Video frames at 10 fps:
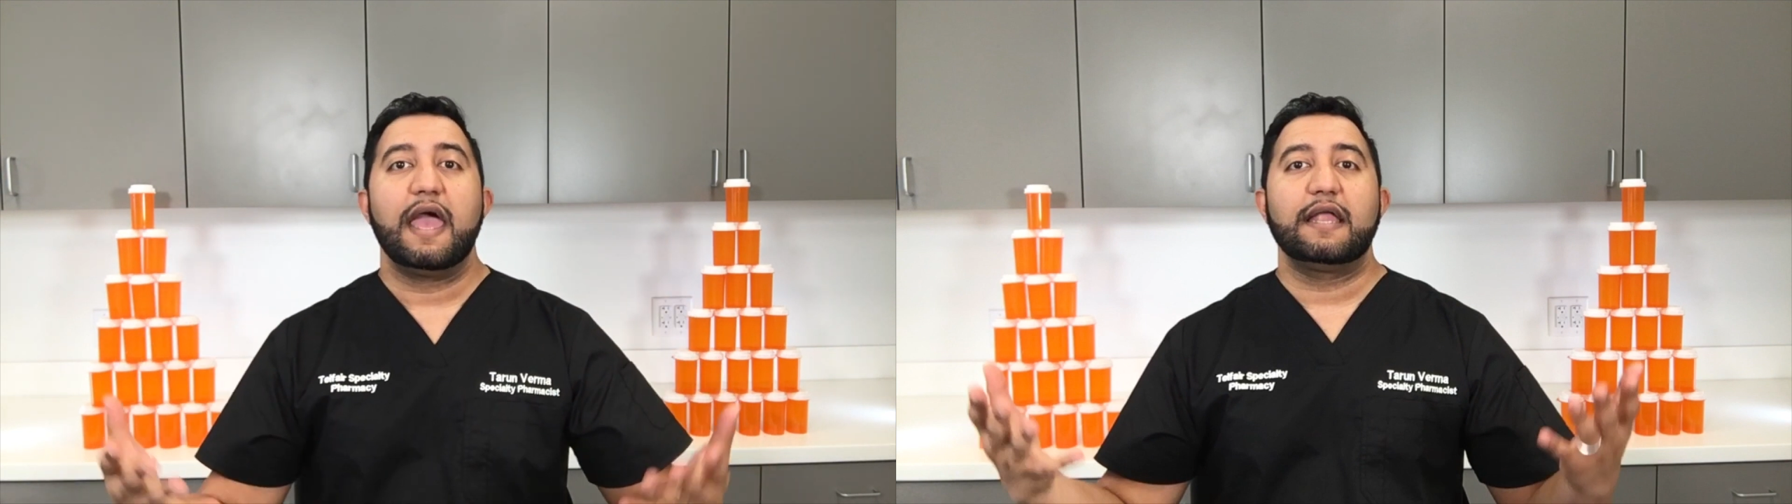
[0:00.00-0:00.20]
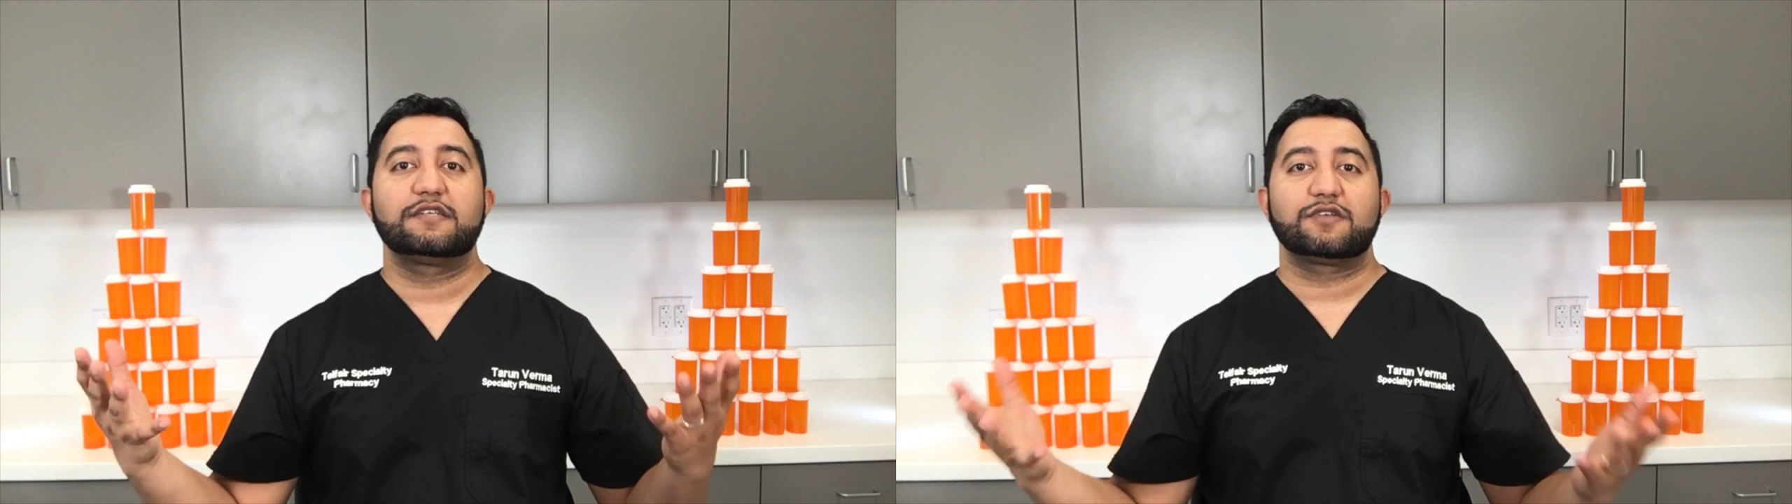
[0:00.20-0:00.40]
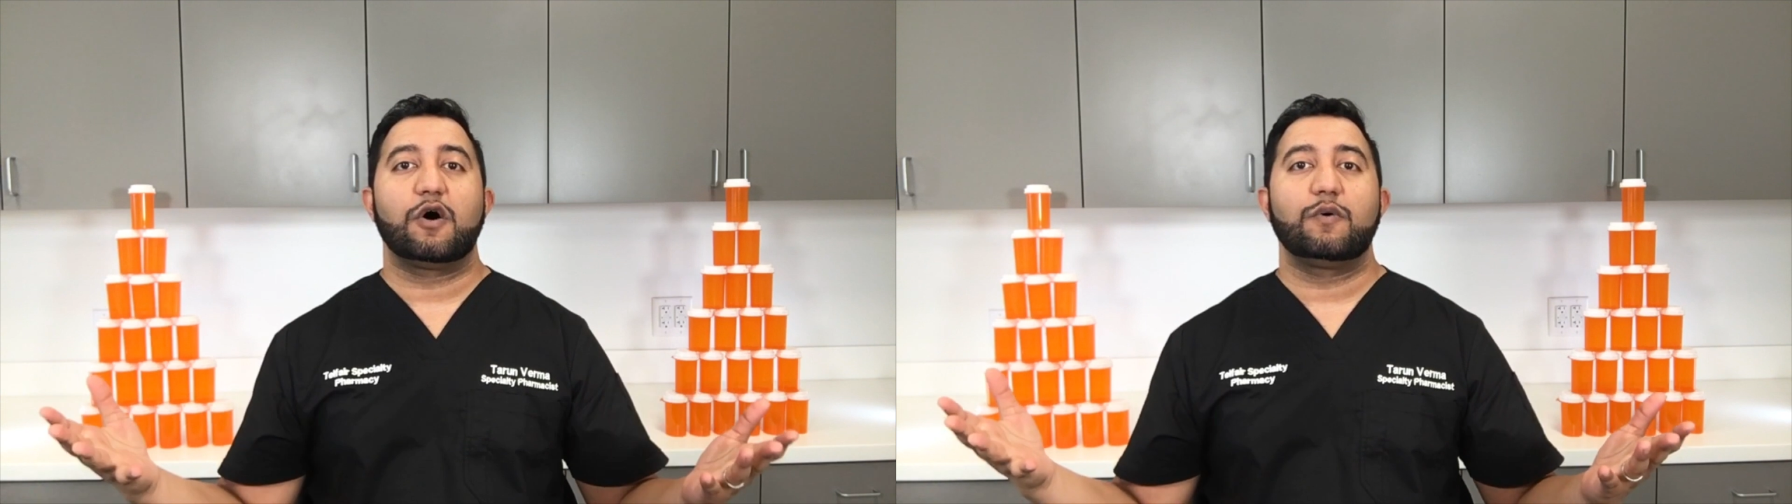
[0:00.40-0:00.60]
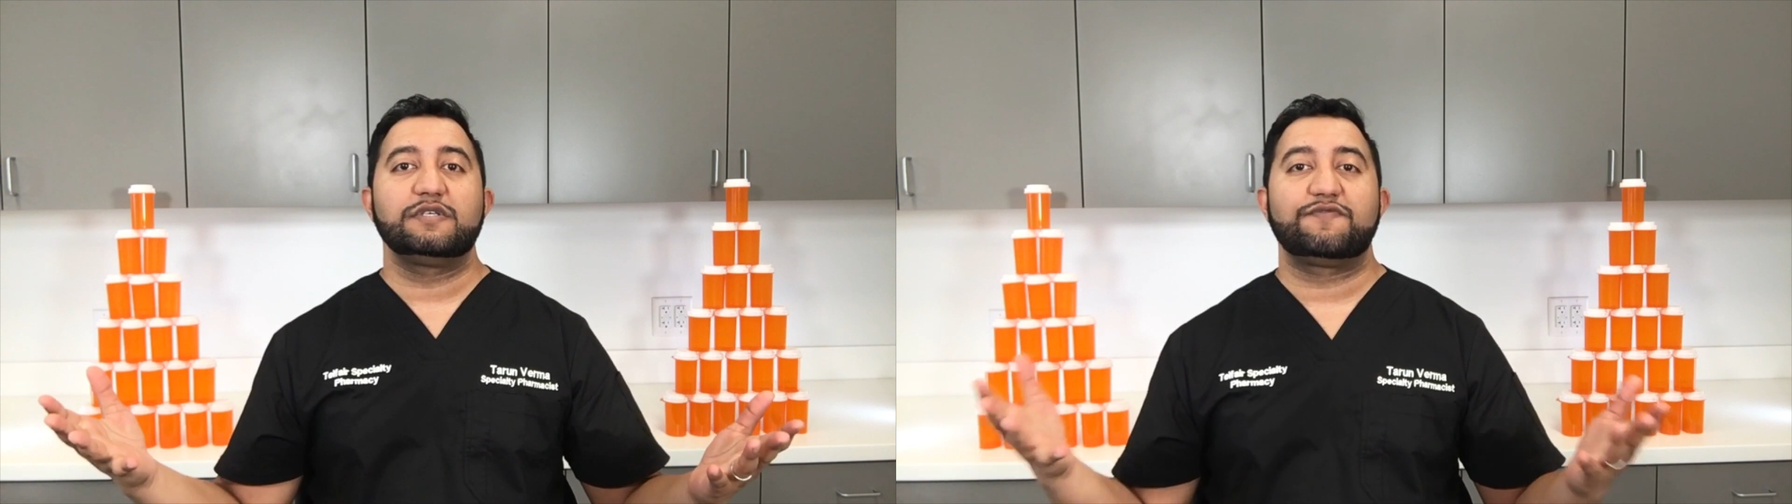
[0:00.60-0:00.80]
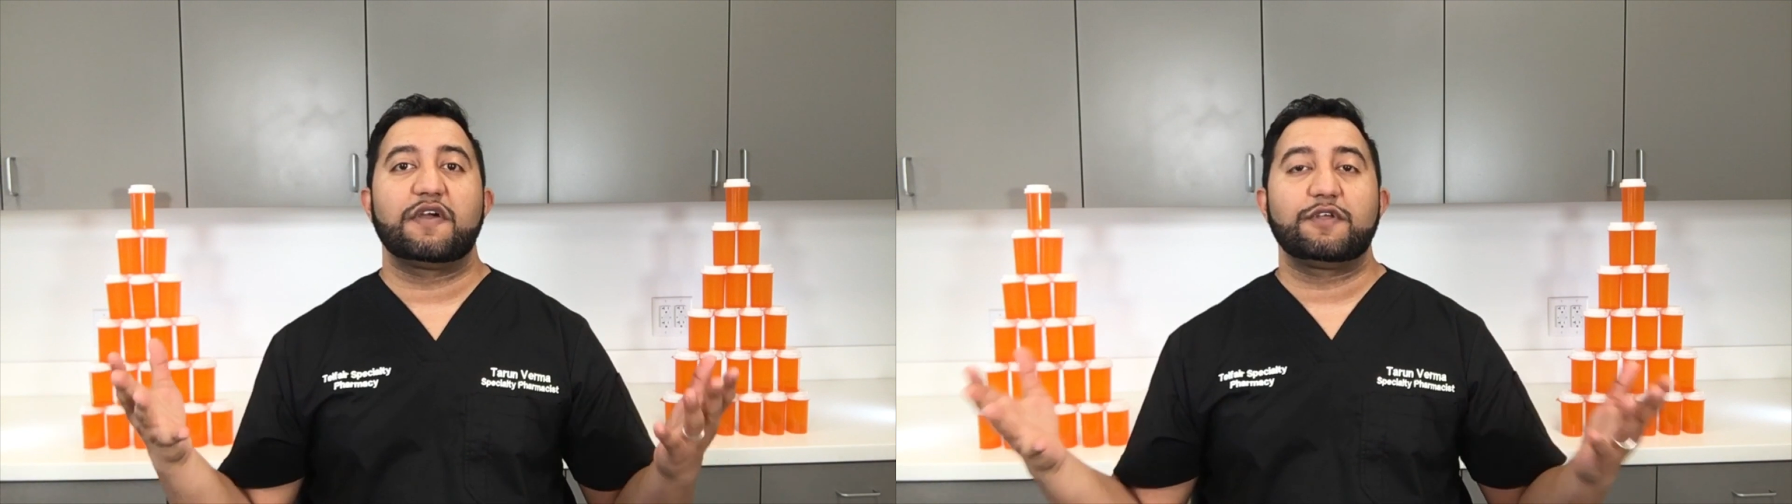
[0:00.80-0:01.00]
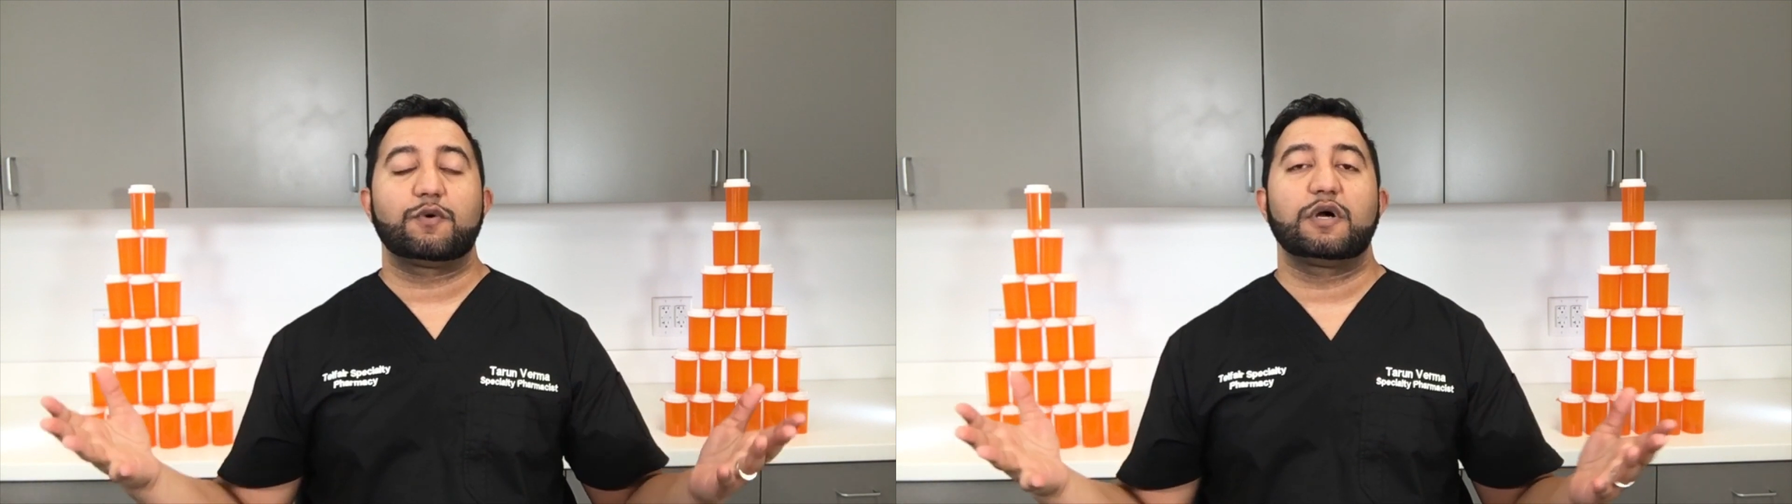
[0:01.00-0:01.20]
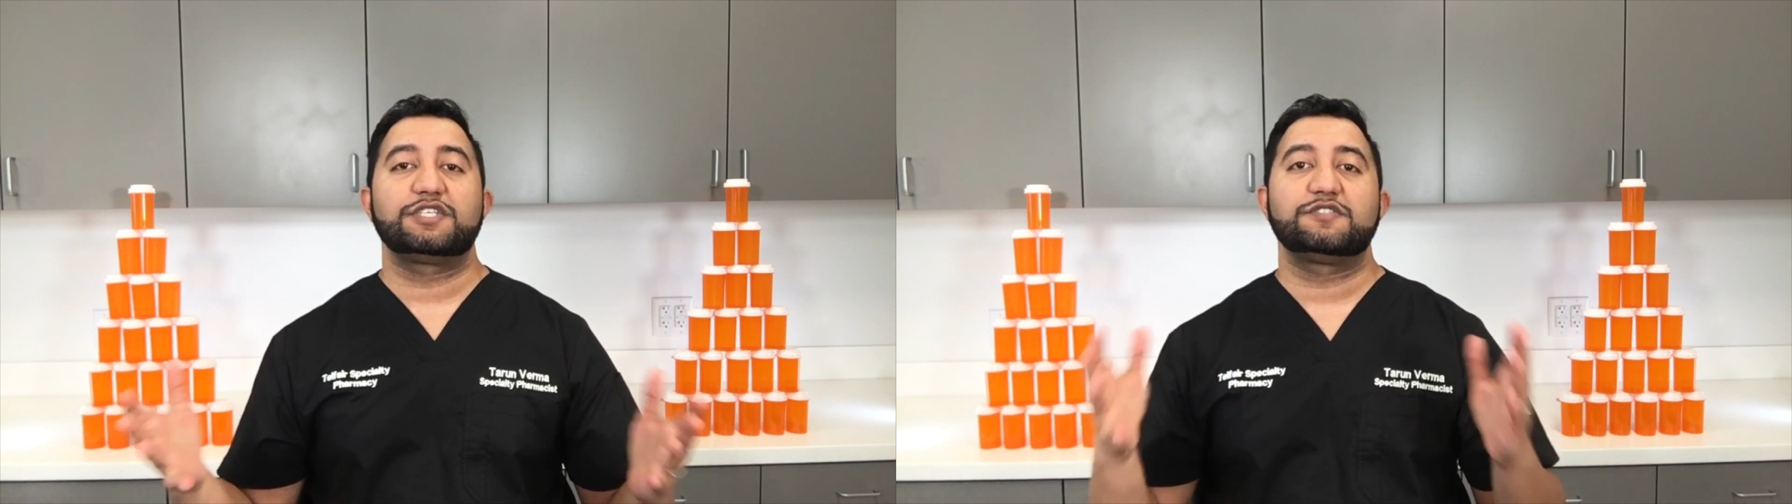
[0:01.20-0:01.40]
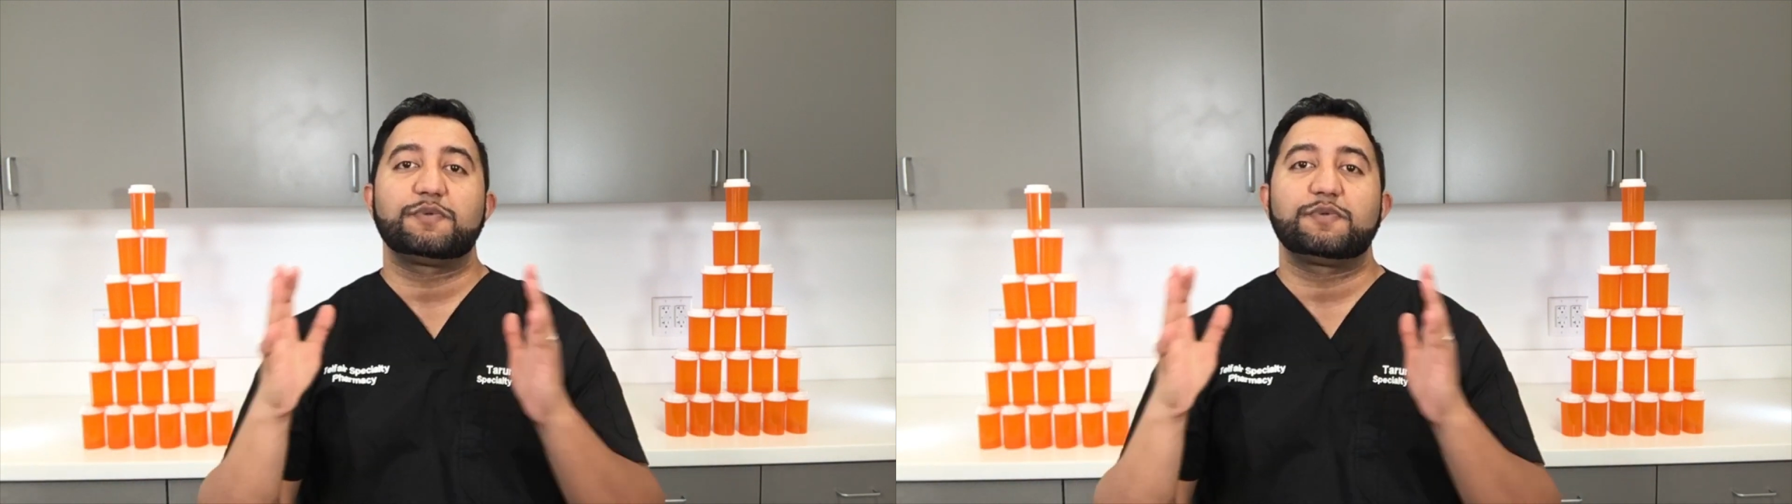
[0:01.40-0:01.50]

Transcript: And as always, if you have any questions,